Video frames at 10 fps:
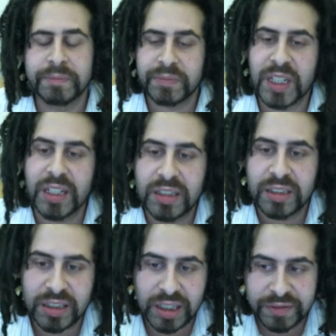
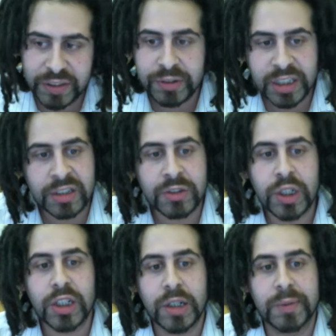and after reading
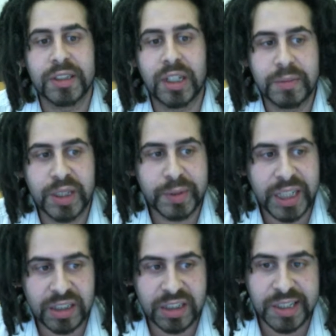through it a couple of times, I
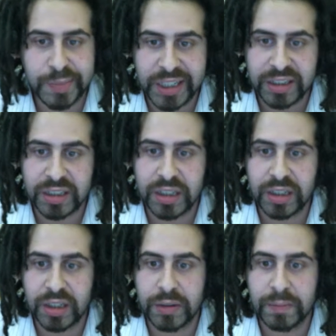began to suspect
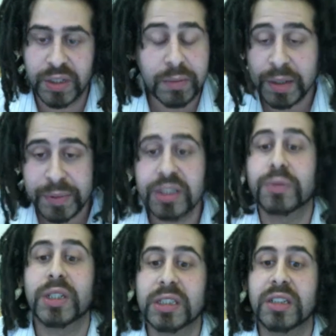that maybe
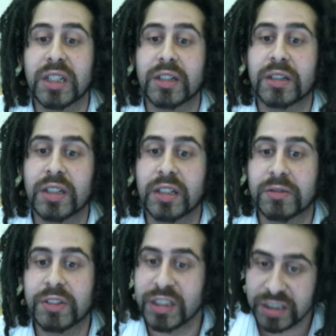this wasn't her
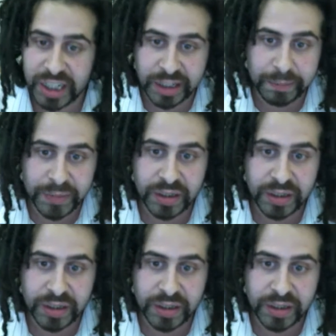real name,